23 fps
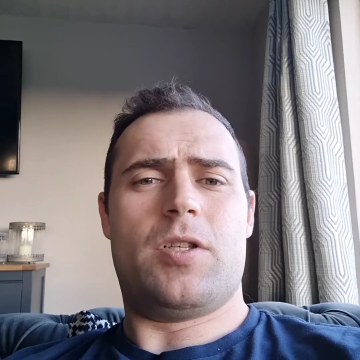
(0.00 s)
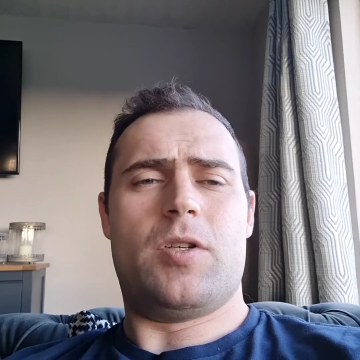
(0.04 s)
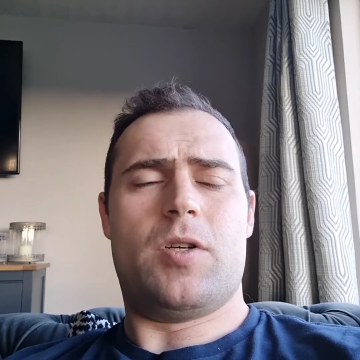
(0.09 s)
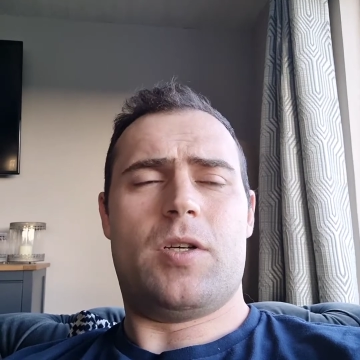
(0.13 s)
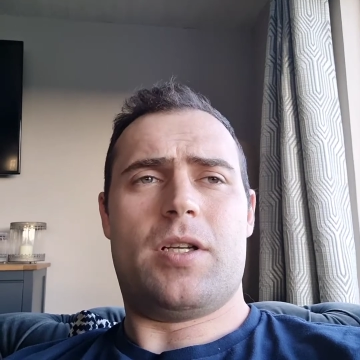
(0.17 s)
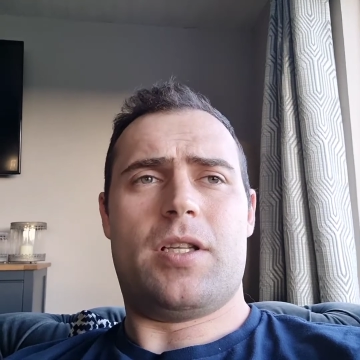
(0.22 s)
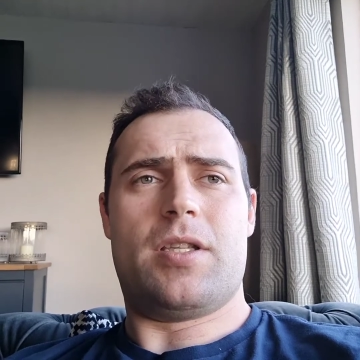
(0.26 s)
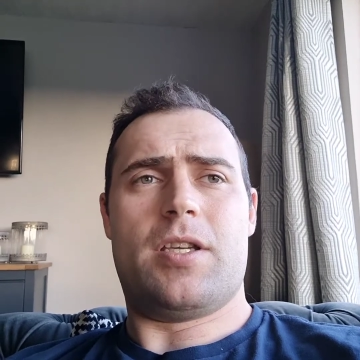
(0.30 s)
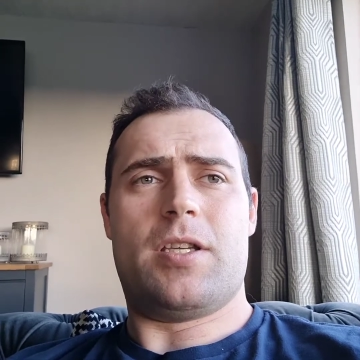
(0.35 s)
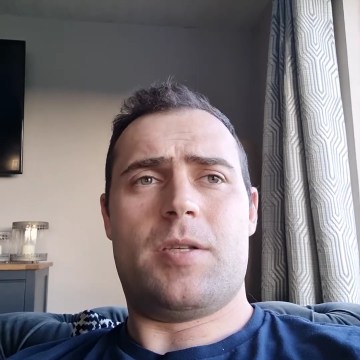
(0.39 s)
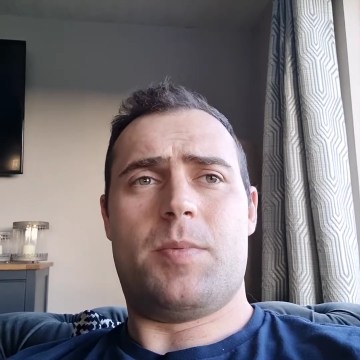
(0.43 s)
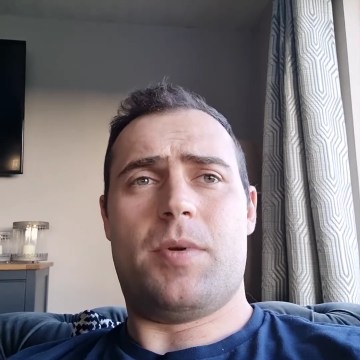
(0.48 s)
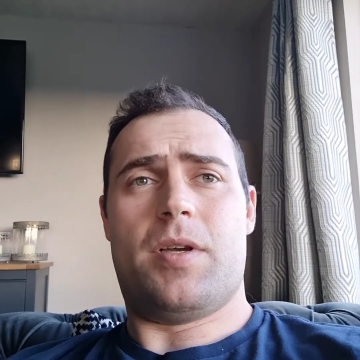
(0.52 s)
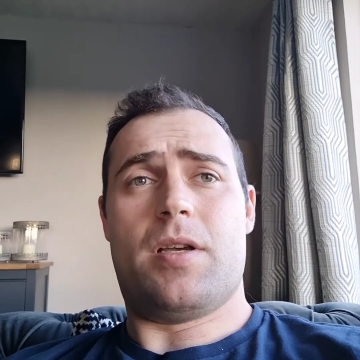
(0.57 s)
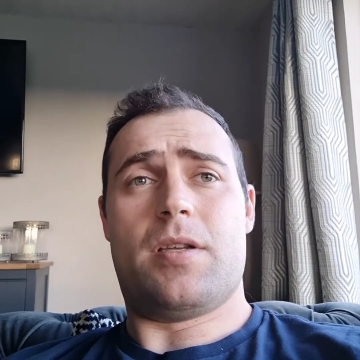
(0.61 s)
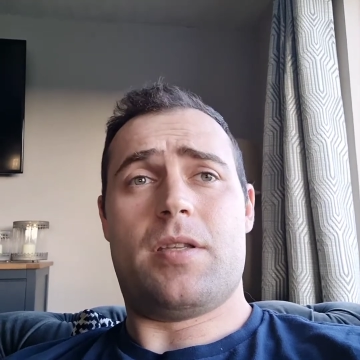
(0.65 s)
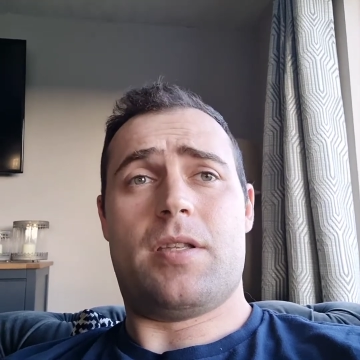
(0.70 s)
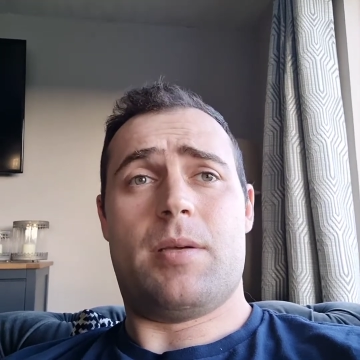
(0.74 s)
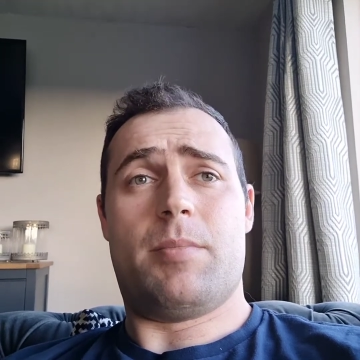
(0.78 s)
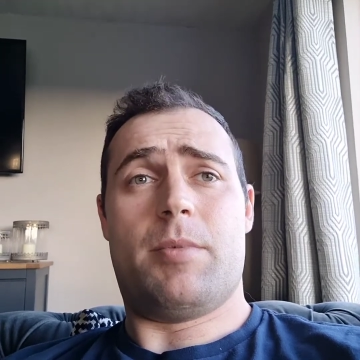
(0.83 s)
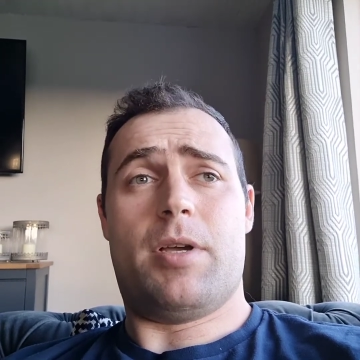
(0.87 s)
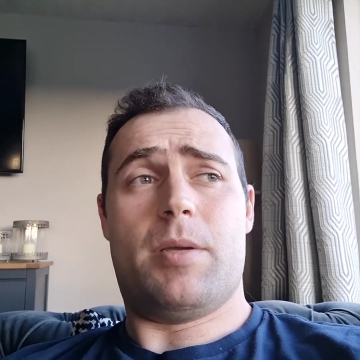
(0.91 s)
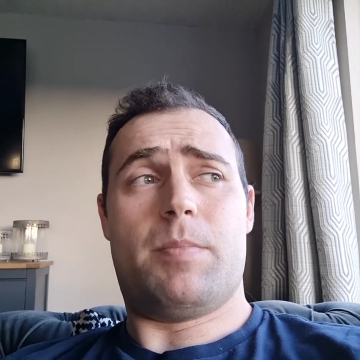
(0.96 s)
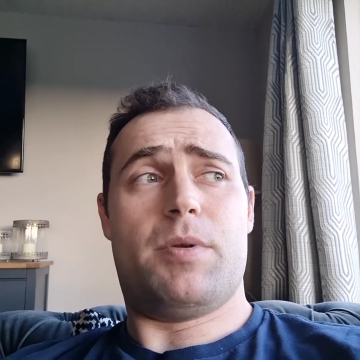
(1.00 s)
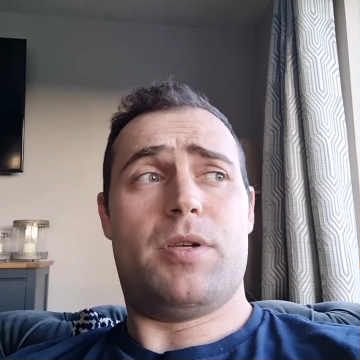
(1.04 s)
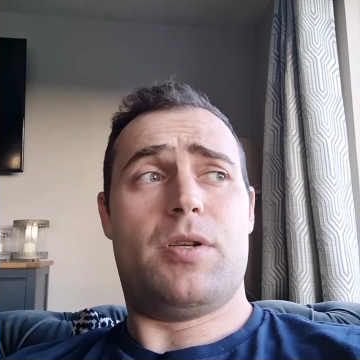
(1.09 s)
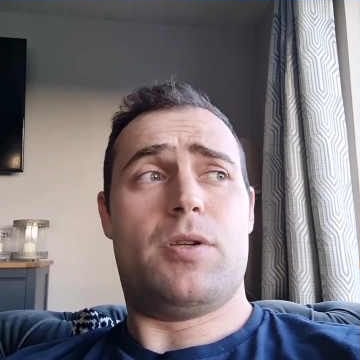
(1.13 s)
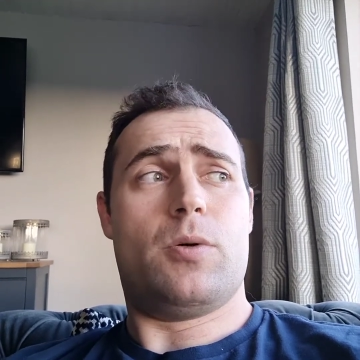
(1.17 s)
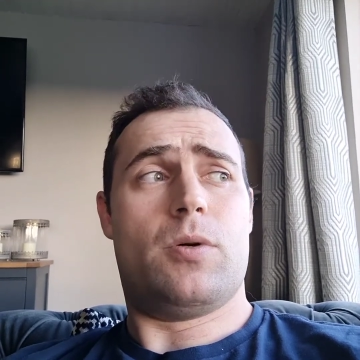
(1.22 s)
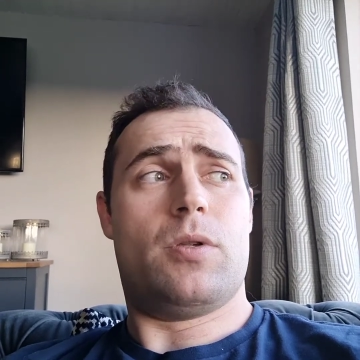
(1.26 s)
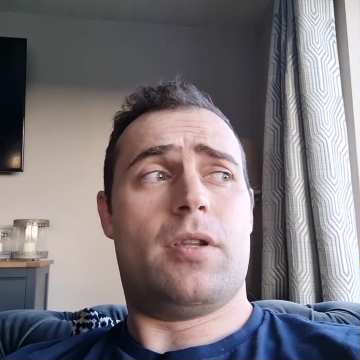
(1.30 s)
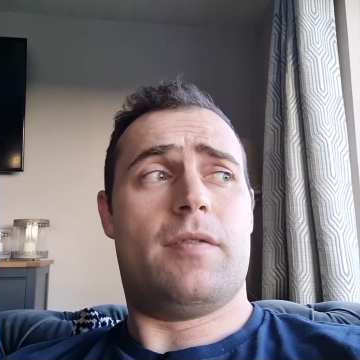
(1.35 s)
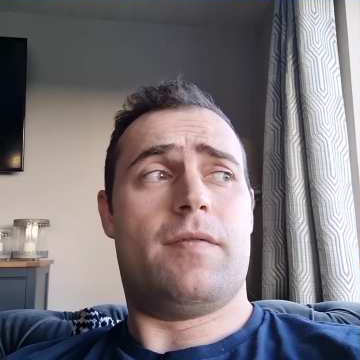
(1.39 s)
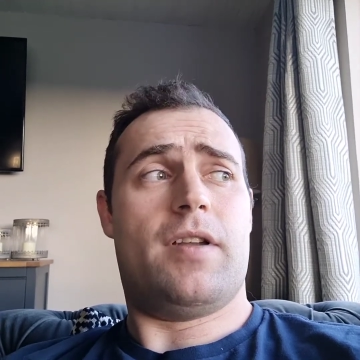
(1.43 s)
looking at this because they might be
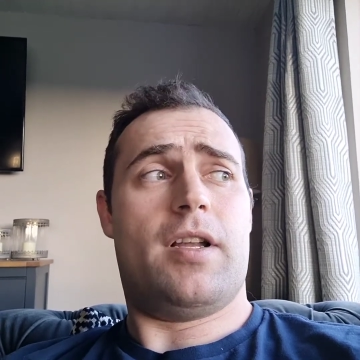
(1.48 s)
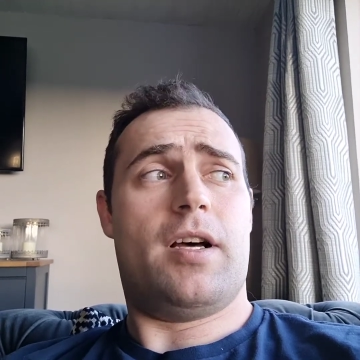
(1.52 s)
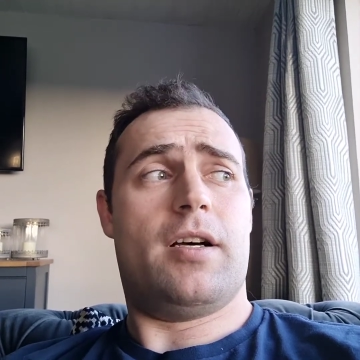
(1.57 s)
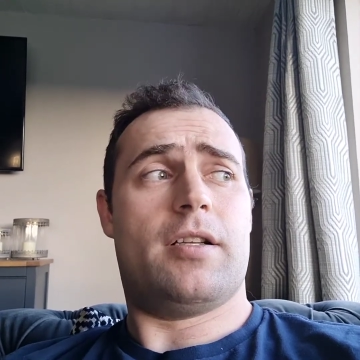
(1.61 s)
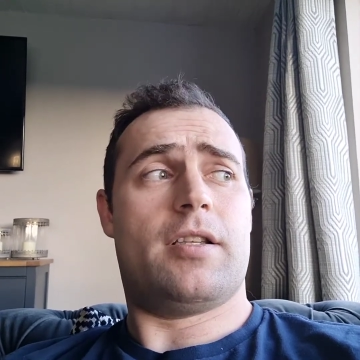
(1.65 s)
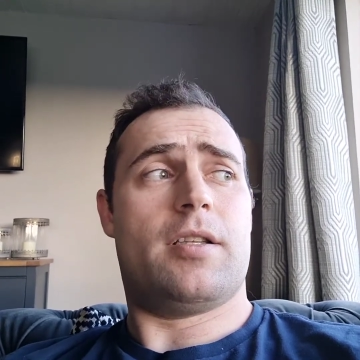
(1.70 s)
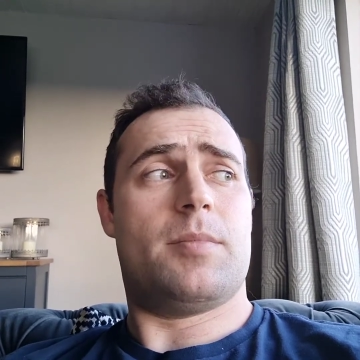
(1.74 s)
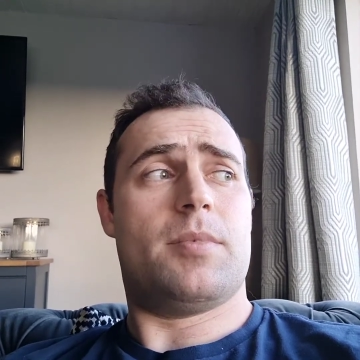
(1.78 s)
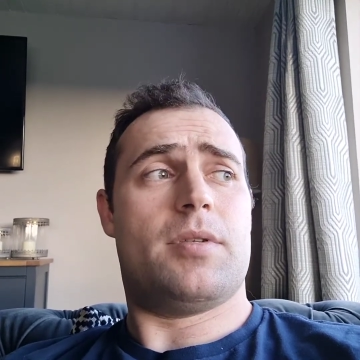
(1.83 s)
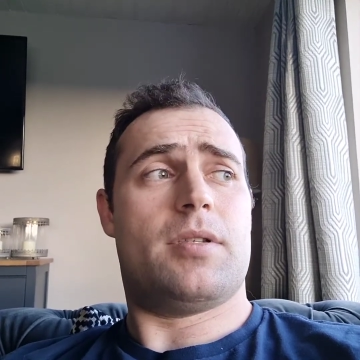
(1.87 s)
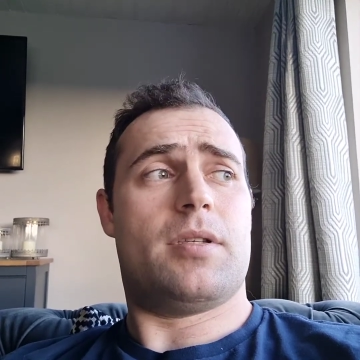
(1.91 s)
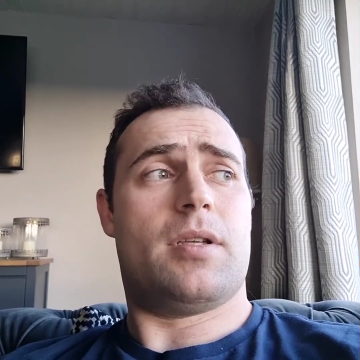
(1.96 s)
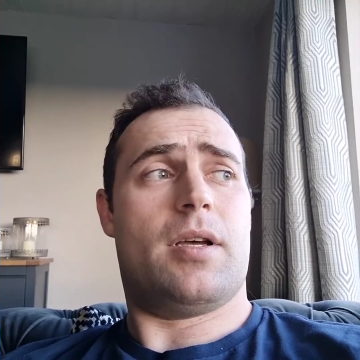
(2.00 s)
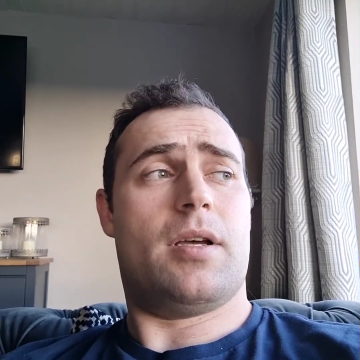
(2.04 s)
doing the vlog them,